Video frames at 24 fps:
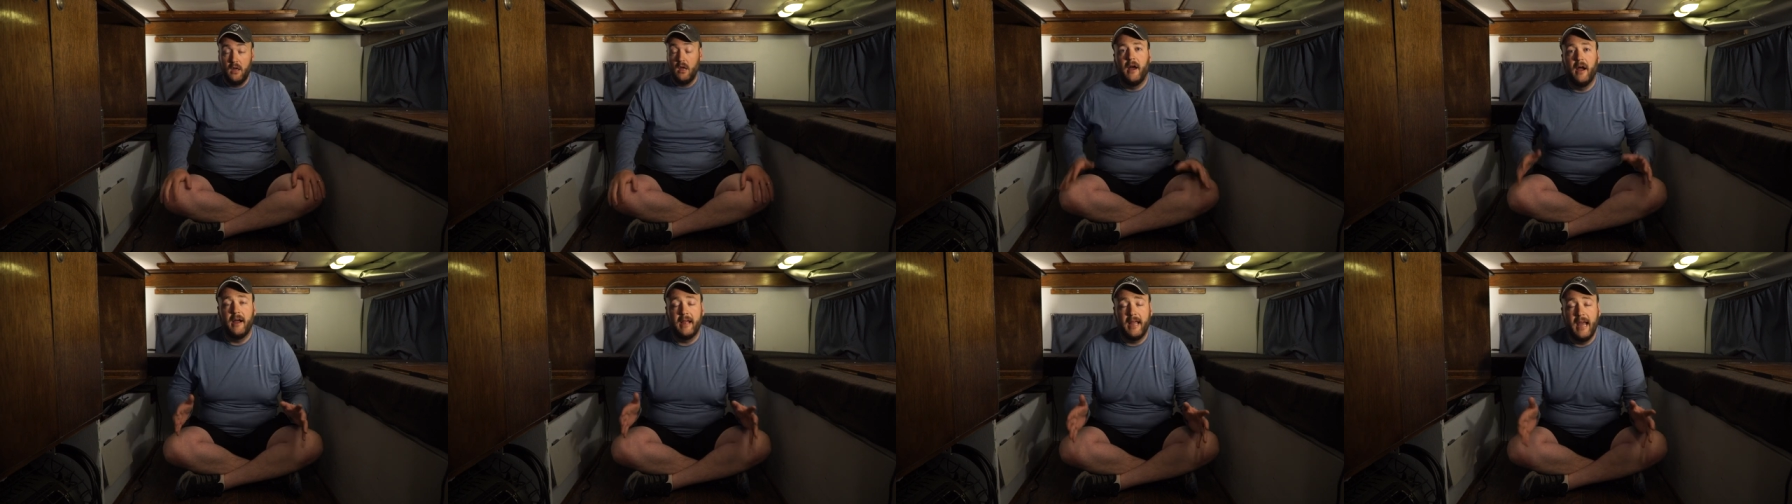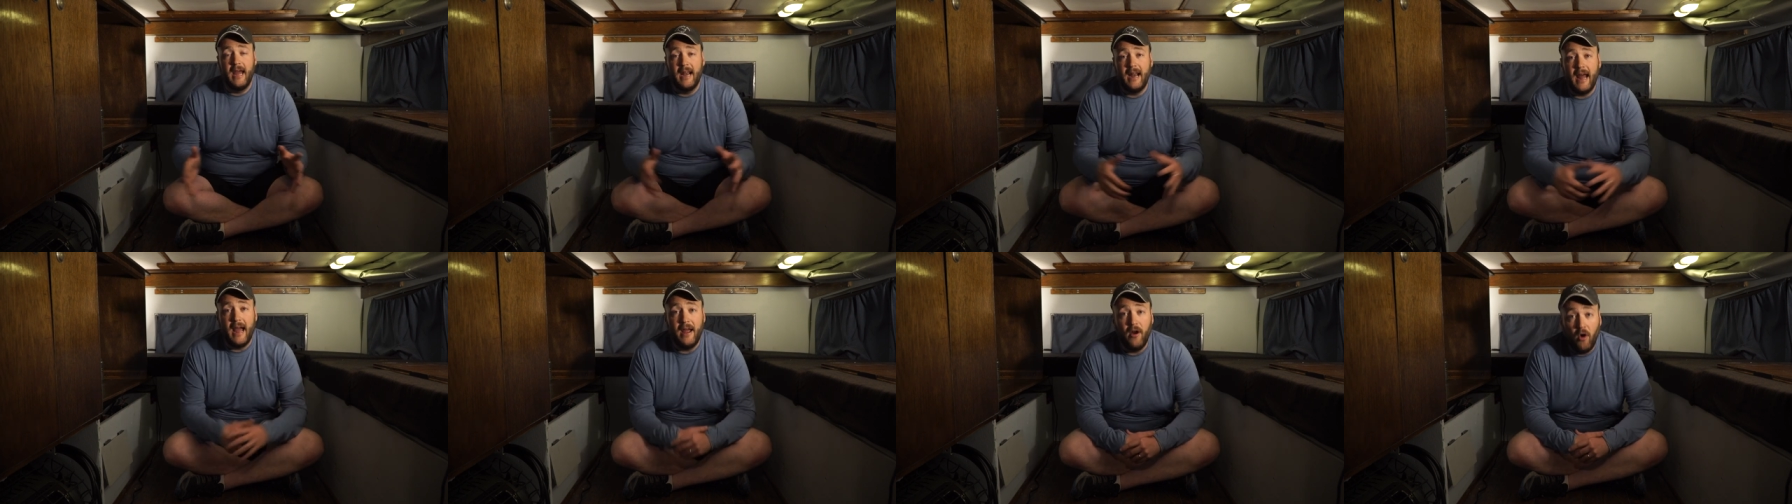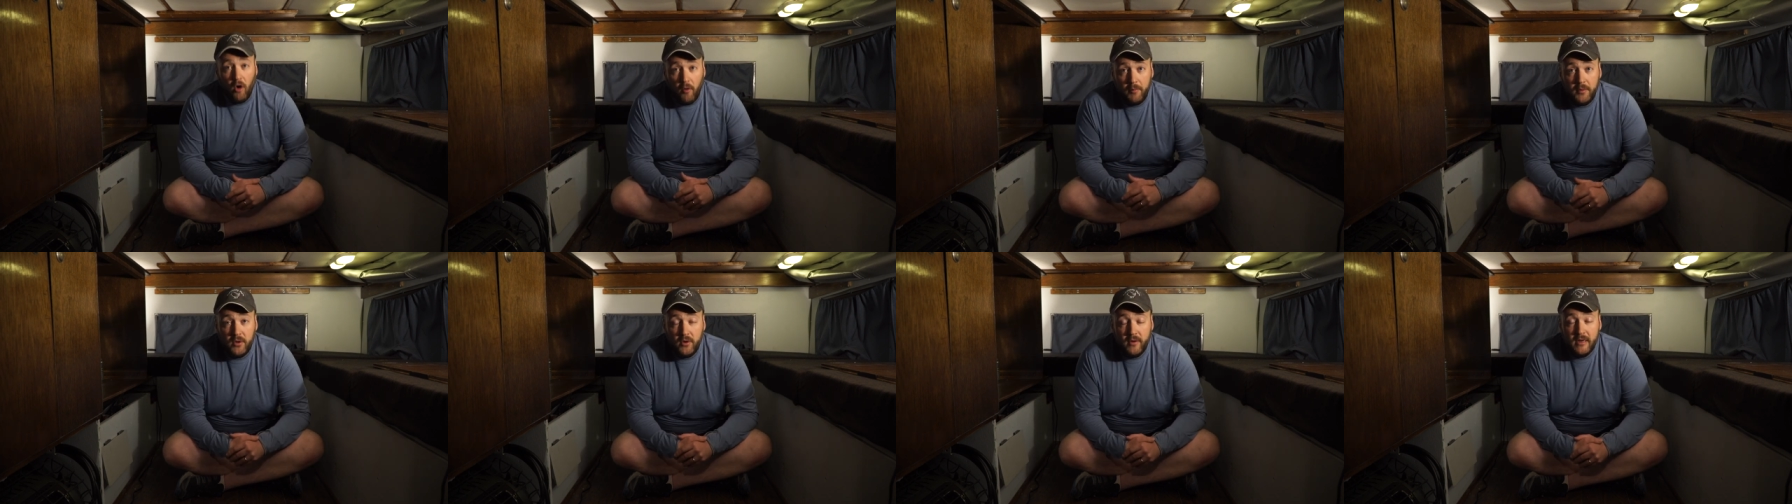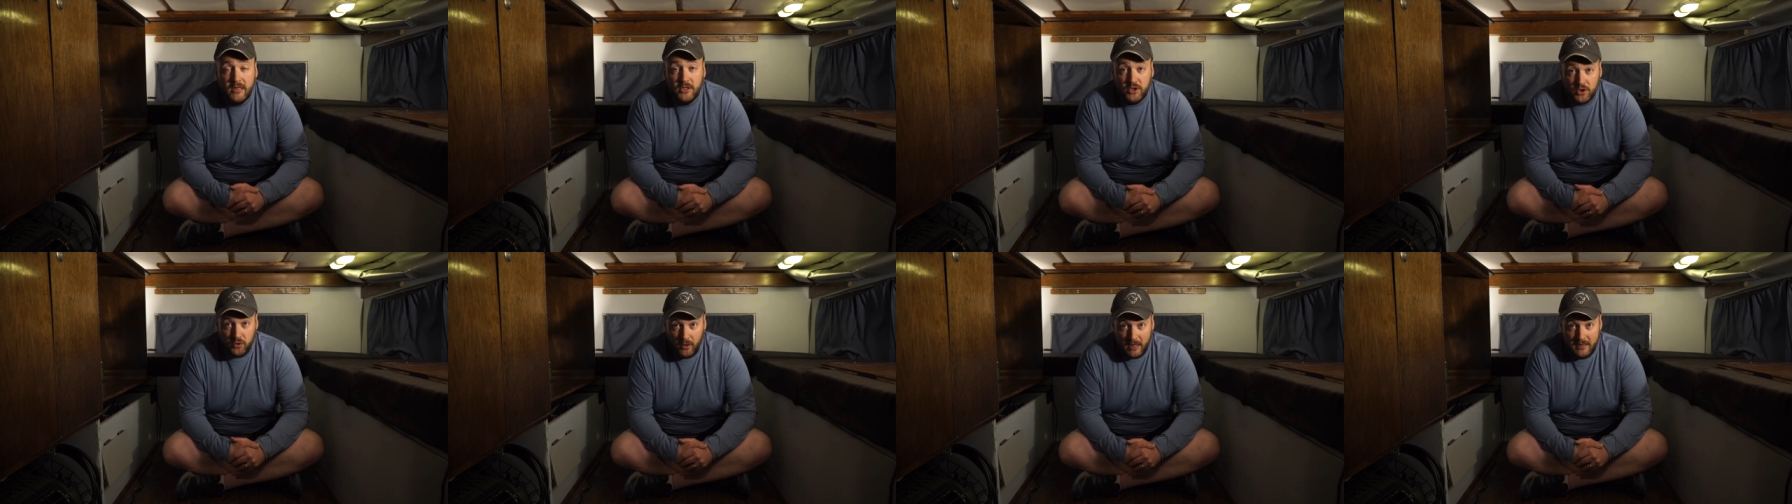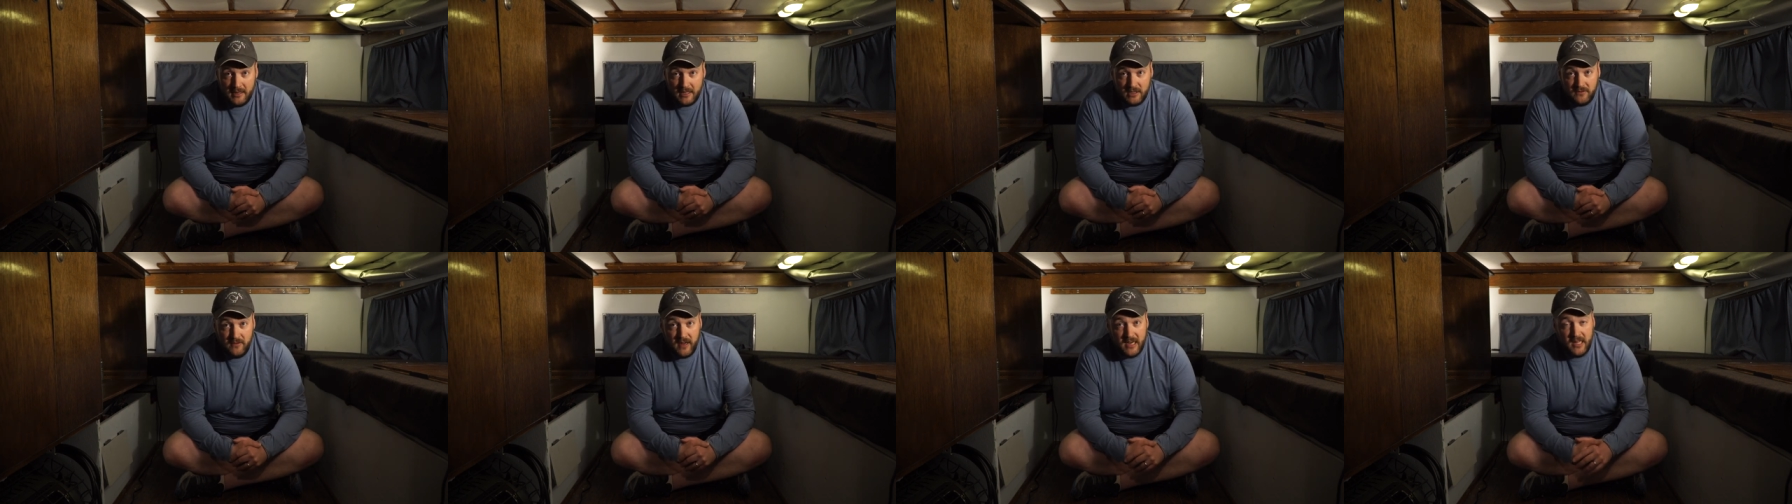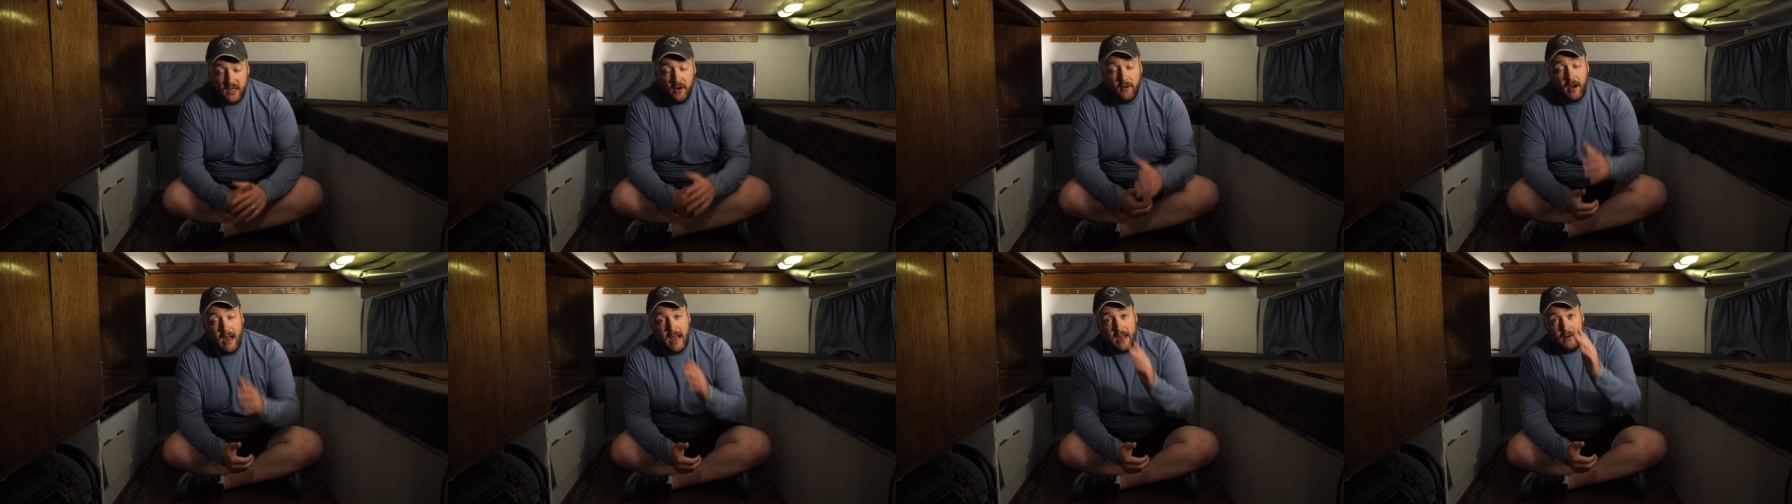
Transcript: Again, I hope you enjoyed this video.